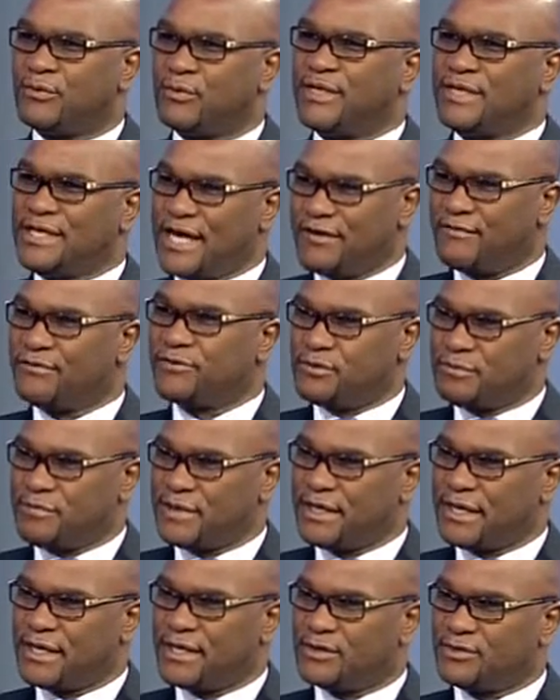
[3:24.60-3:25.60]
which have to
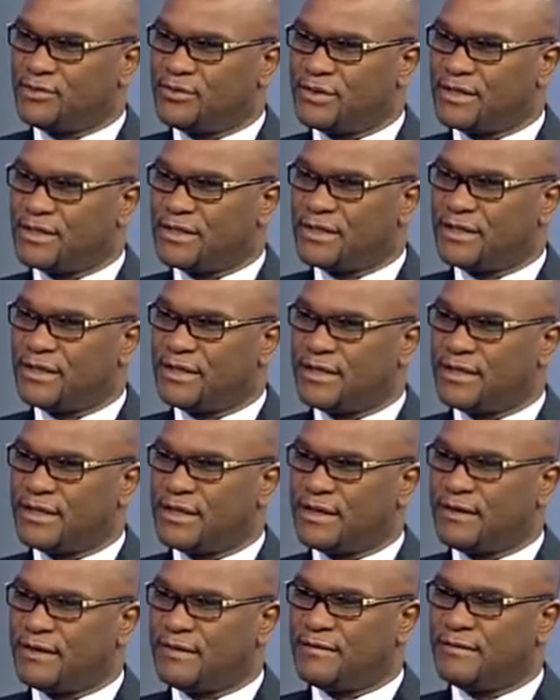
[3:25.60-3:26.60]
be dealt with.
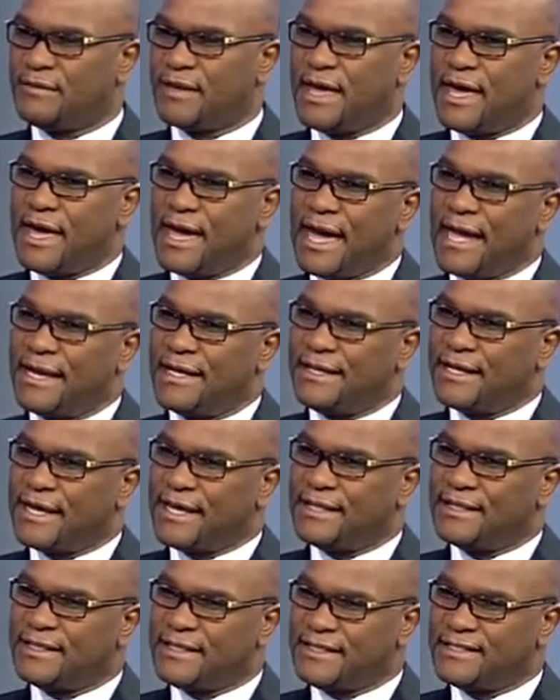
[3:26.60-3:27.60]
Uh, and,
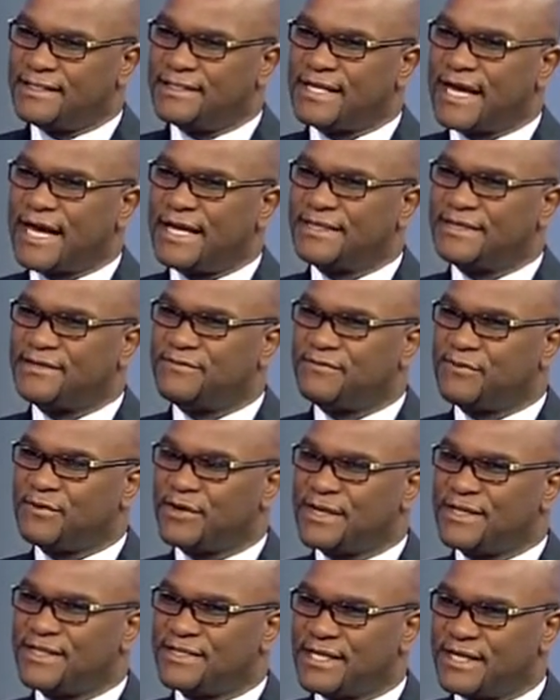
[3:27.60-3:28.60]
and these
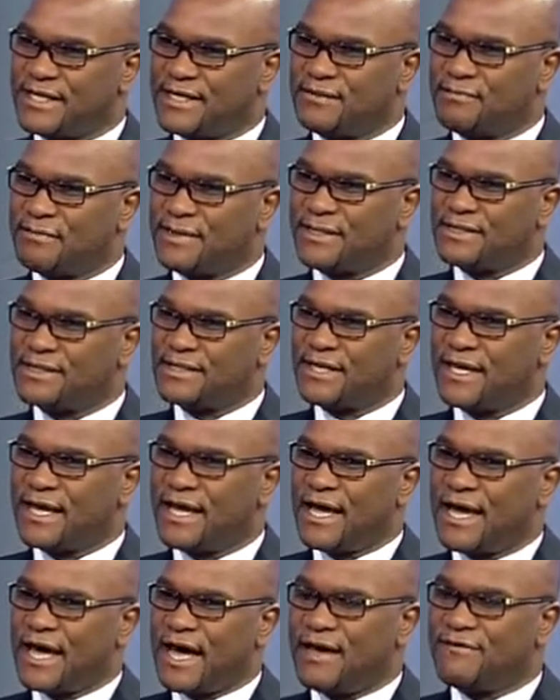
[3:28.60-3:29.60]
anti-foreign sentiments
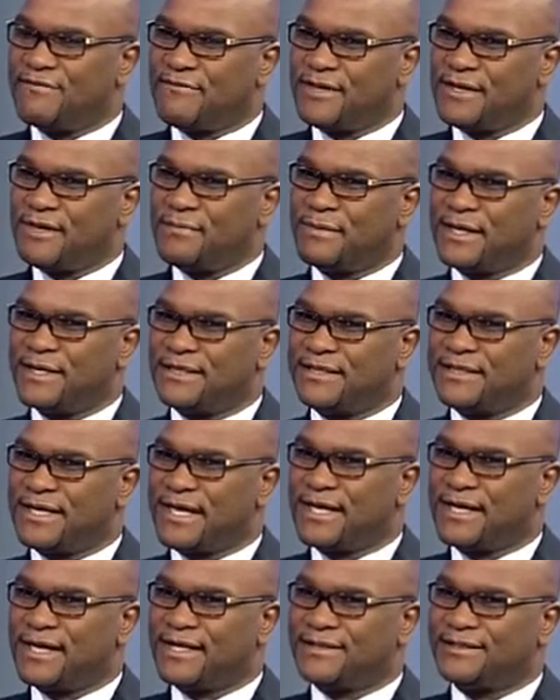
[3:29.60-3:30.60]
are very much
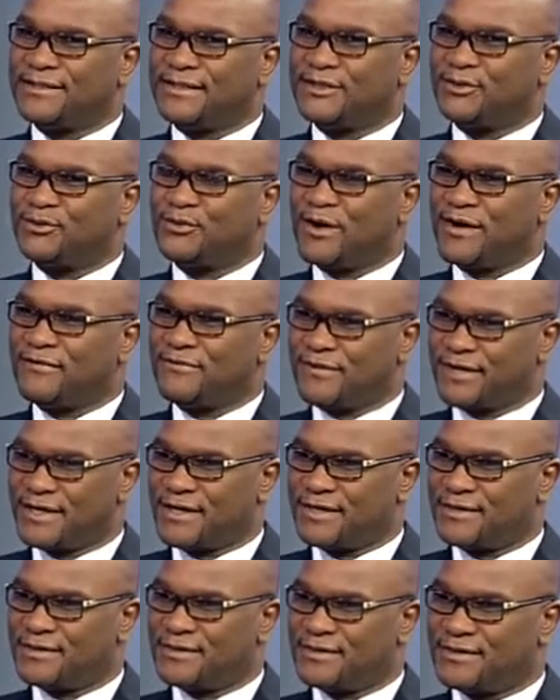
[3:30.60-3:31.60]
directed to
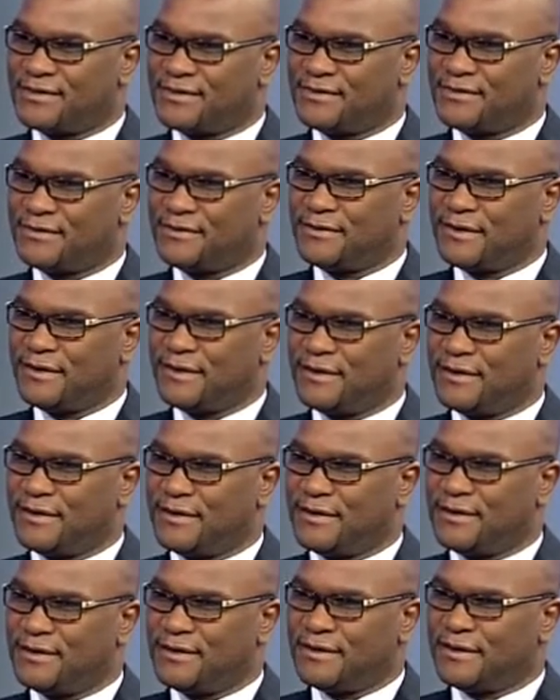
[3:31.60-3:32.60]
Africans. Uh,
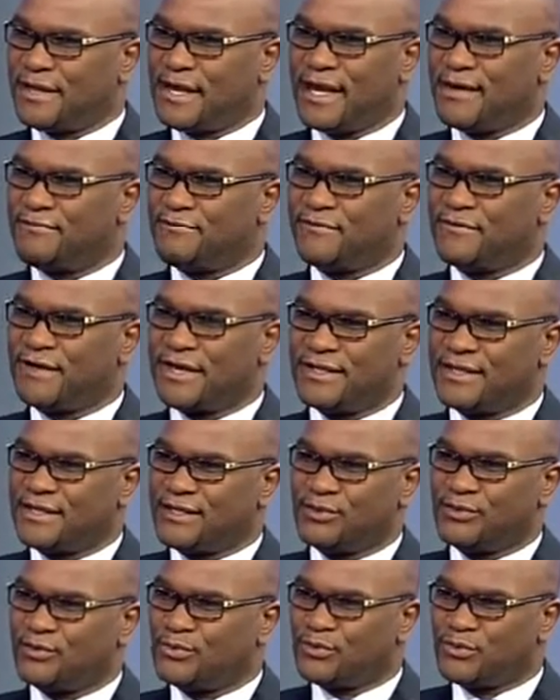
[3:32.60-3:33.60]
they have
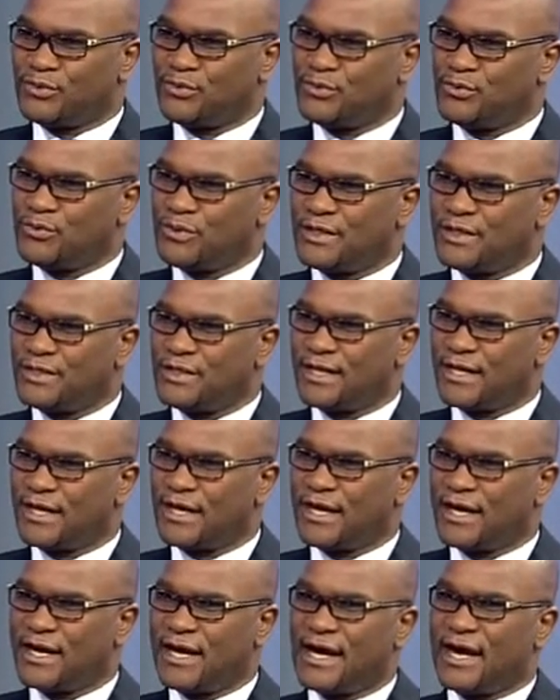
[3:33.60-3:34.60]
nothing to do with
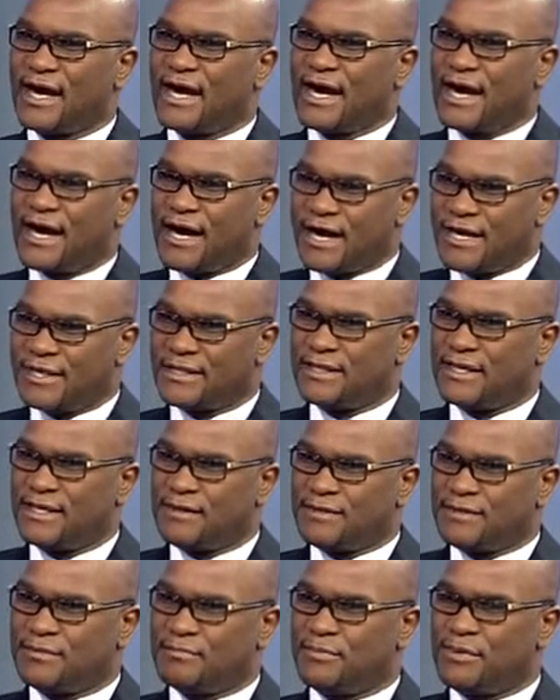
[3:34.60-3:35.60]
the uh,
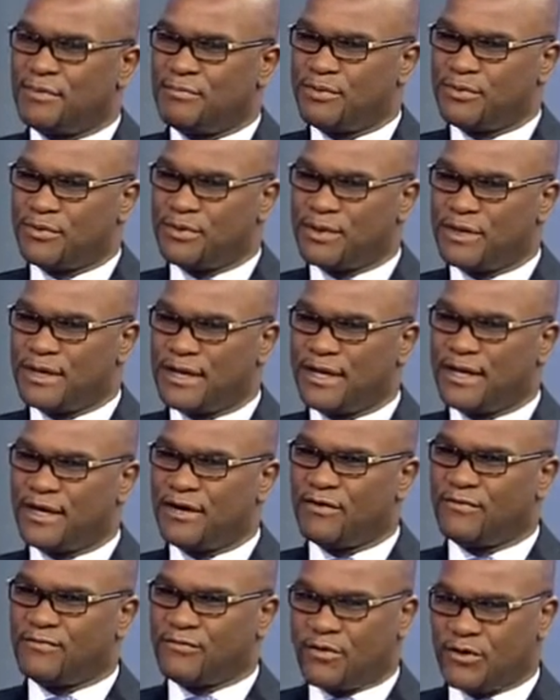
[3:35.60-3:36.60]
other people.
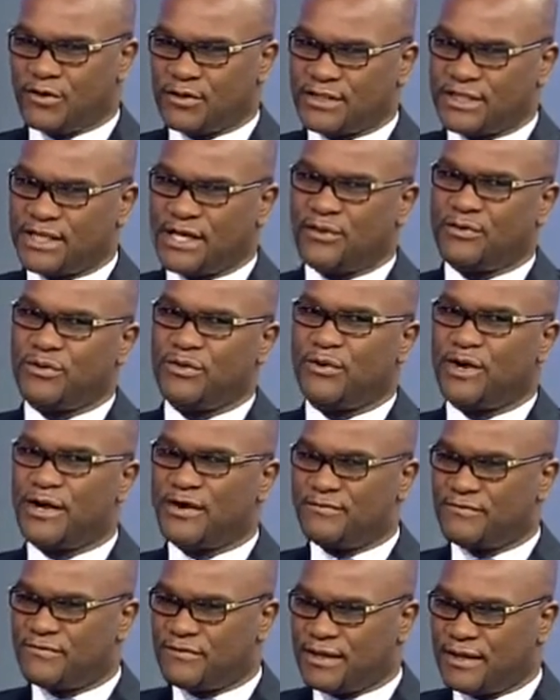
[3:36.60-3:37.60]
Mm. Of course, now you
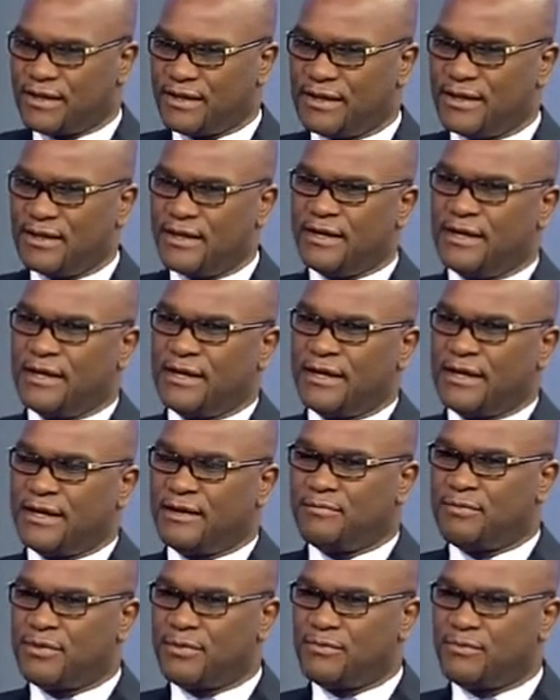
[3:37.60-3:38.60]
have
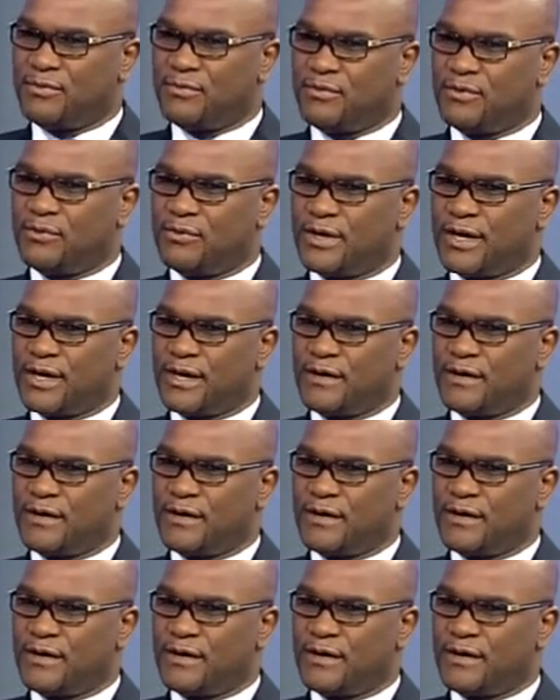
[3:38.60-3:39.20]
people